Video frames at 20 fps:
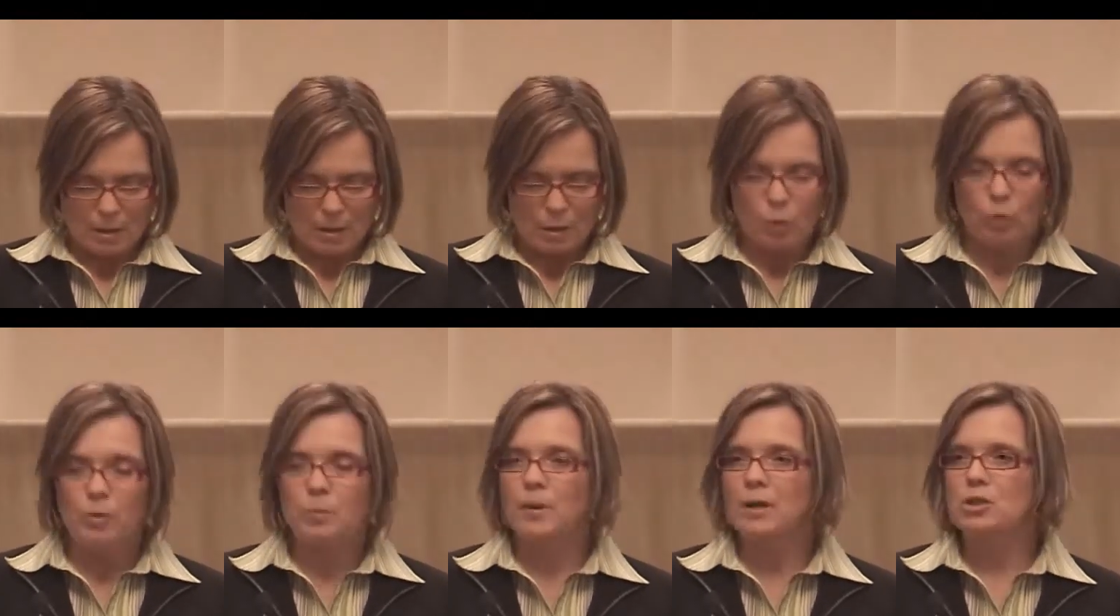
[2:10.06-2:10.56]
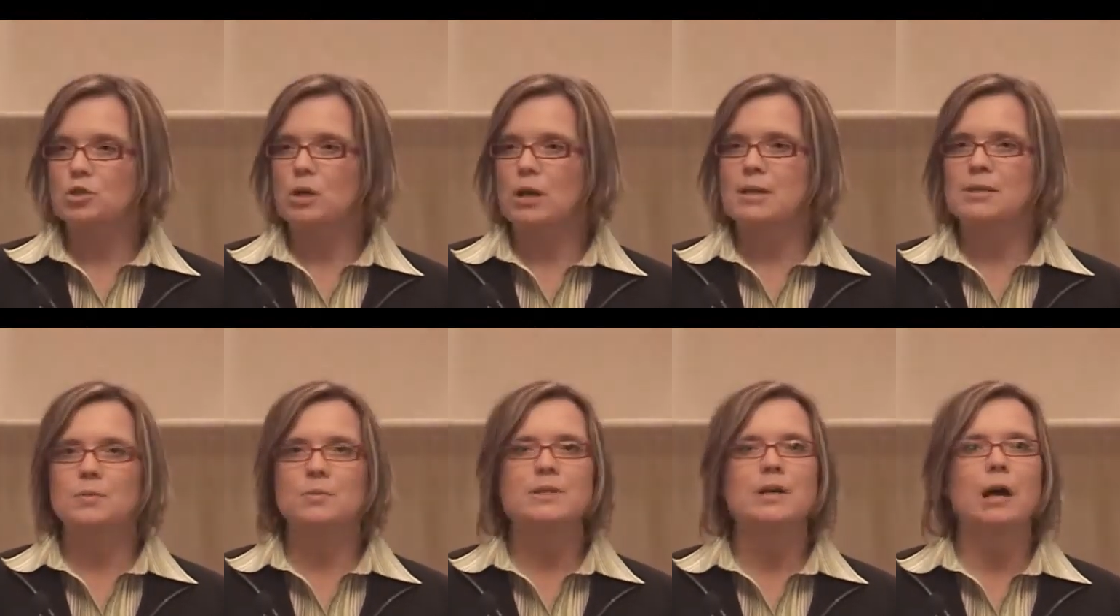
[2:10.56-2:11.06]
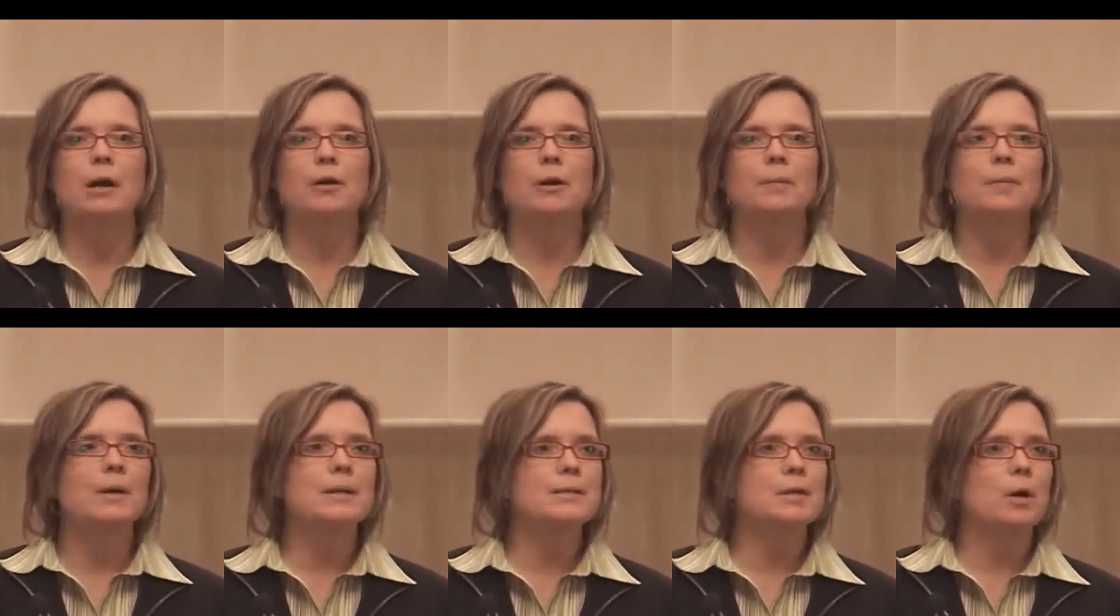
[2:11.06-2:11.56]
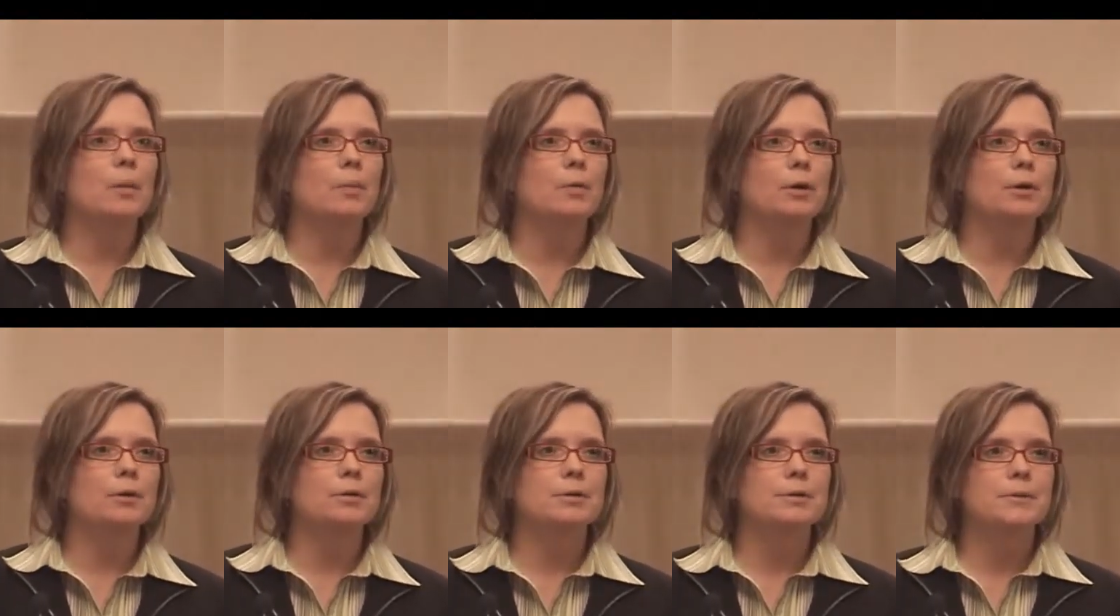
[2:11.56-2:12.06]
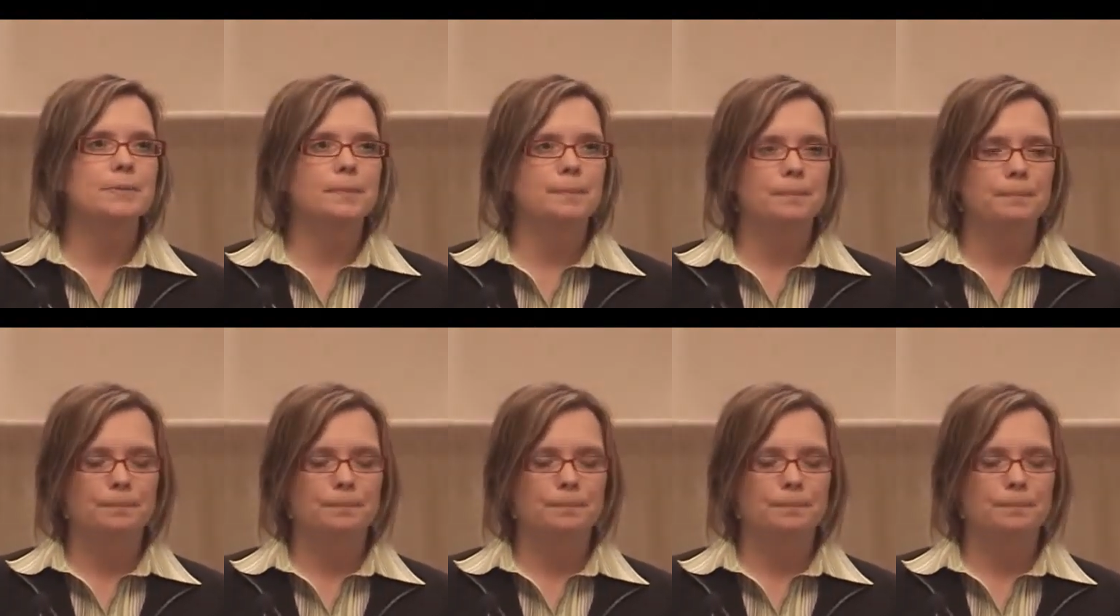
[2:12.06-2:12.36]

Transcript: Winnipeg Transit was hiring bus operators.